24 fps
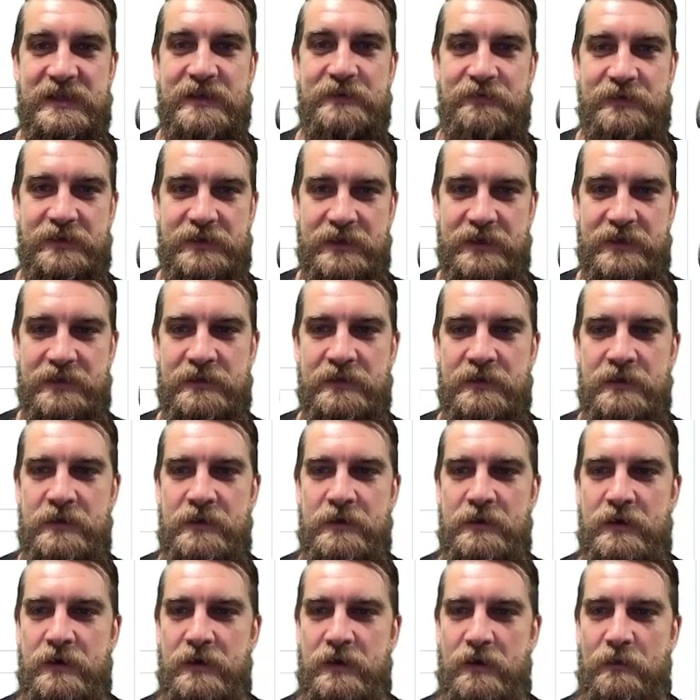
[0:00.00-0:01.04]
giving it
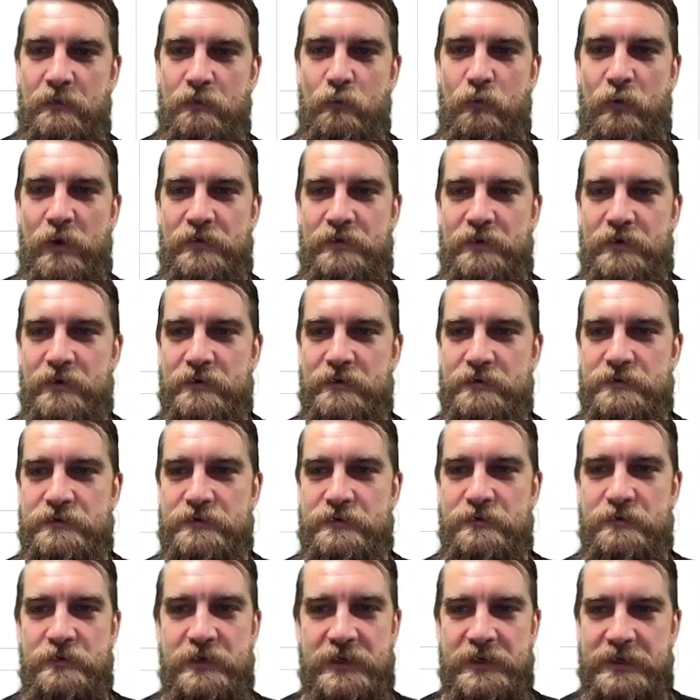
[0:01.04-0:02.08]
when they're
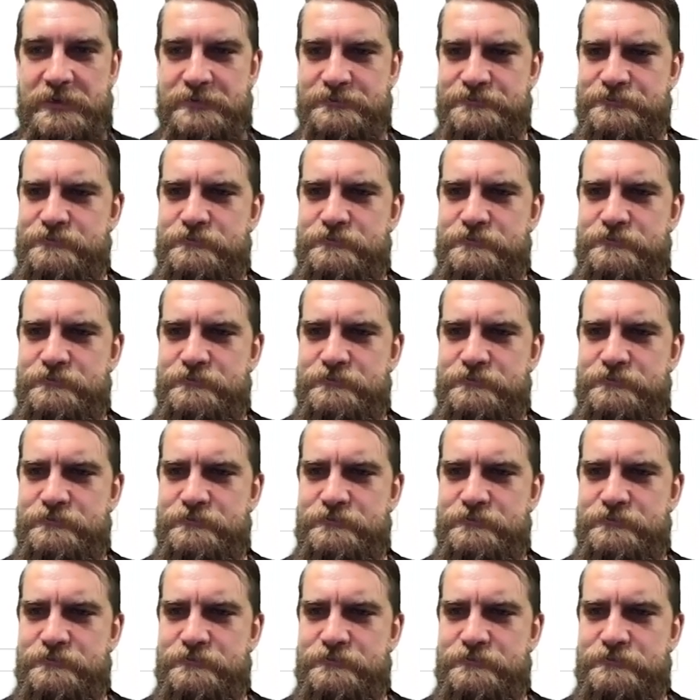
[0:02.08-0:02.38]
tweeting.